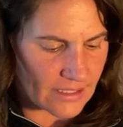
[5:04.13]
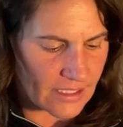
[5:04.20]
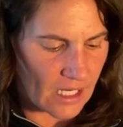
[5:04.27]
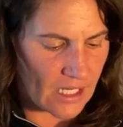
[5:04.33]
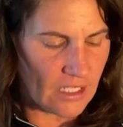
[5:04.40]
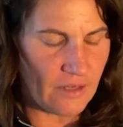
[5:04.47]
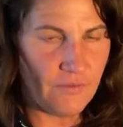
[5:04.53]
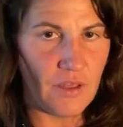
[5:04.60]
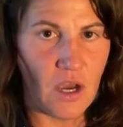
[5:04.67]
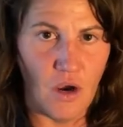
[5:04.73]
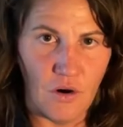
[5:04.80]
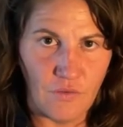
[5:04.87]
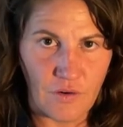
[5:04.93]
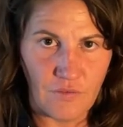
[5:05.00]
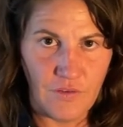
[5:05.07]
kind of the
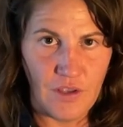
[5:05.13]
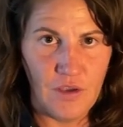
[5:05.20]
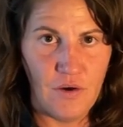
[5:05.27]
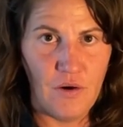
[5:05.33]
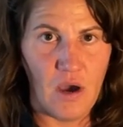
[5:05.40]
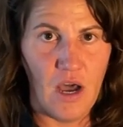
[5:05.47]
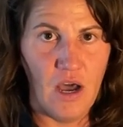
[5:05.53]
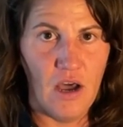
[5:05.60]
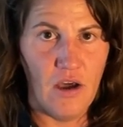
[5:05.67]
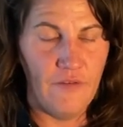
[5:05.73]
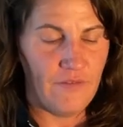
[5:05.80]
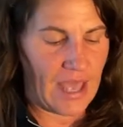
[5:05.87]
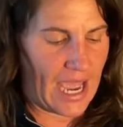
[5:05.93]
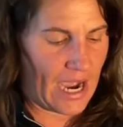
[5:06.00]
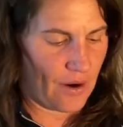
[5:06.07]
overview of
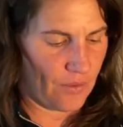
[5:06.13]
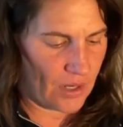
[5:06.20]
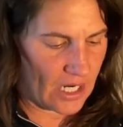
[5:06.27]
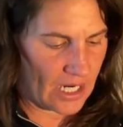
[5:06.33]
our